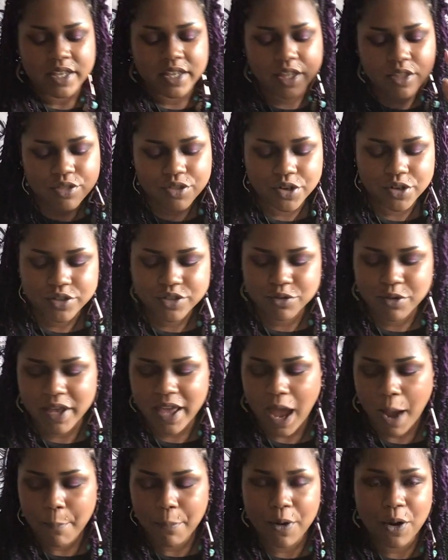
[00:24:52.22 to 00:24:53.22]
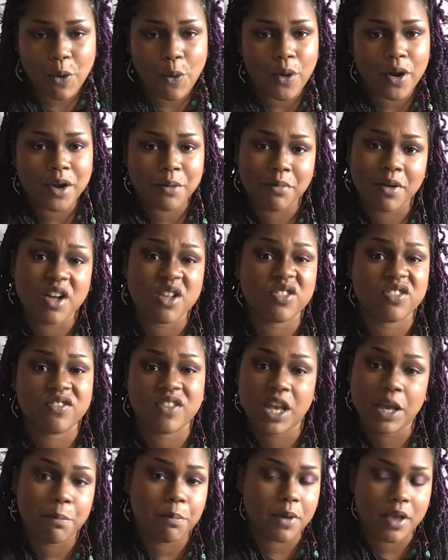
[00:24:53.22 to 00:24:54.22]
get through to a Capricorn. But
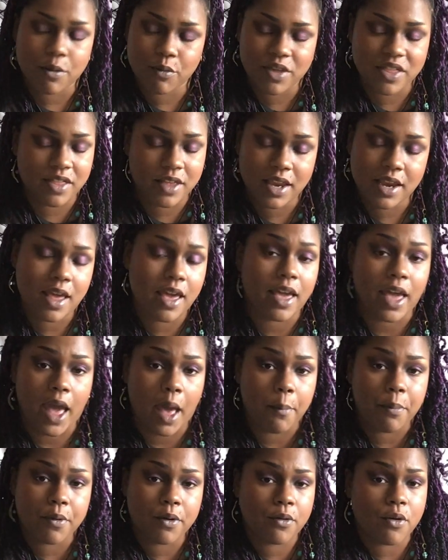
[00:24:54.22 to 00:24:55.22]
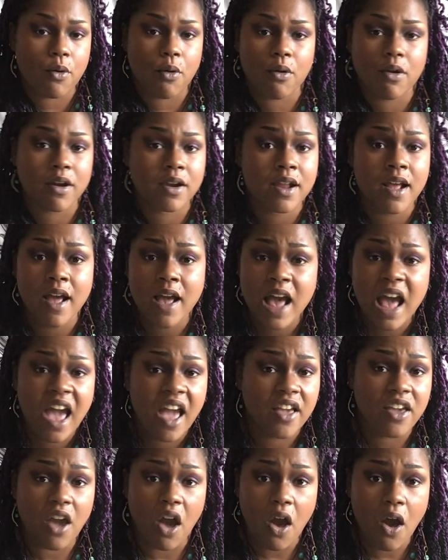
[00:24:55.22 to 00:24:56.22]
deep within a Capricorn,
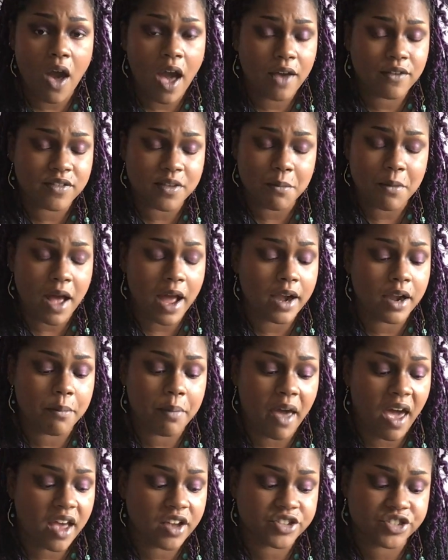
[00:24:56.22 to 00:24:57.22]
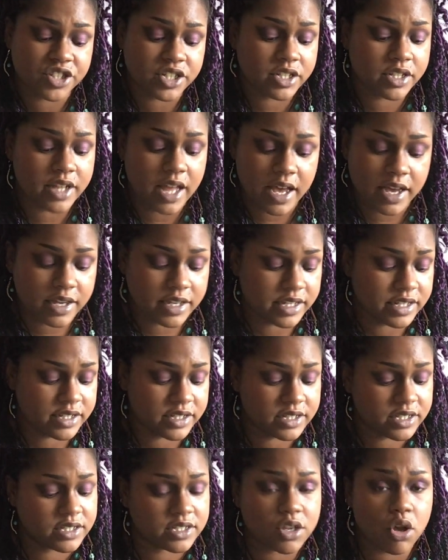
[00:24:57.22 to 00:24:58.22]
y'all have some kind of passion that
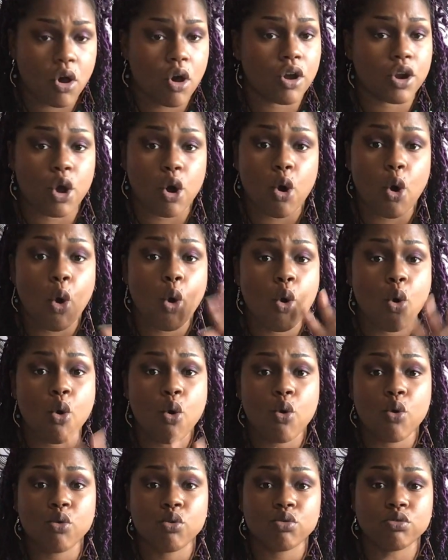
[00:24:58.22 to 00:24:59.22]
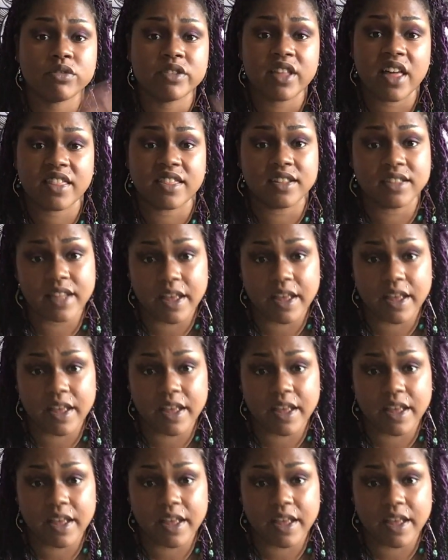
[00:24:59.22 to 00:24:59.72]
is on a whole nother